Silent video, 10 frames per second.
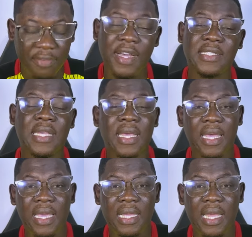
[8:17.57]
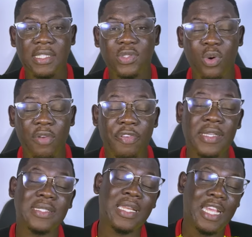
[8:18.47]
In fact, England scored
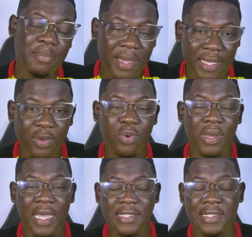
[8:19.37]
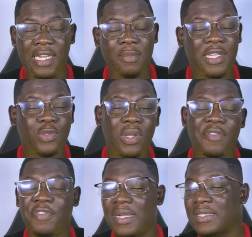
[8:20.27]
first, then Denmark equalized. Denmark scored a
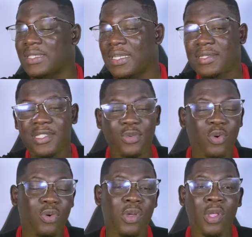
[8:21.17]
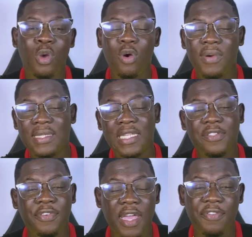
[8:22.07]
fantastic goal over
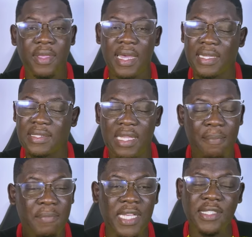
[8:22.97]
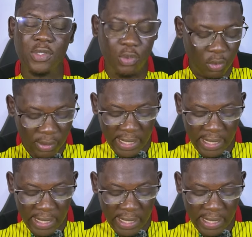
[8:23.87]
35 years. Amazing goal.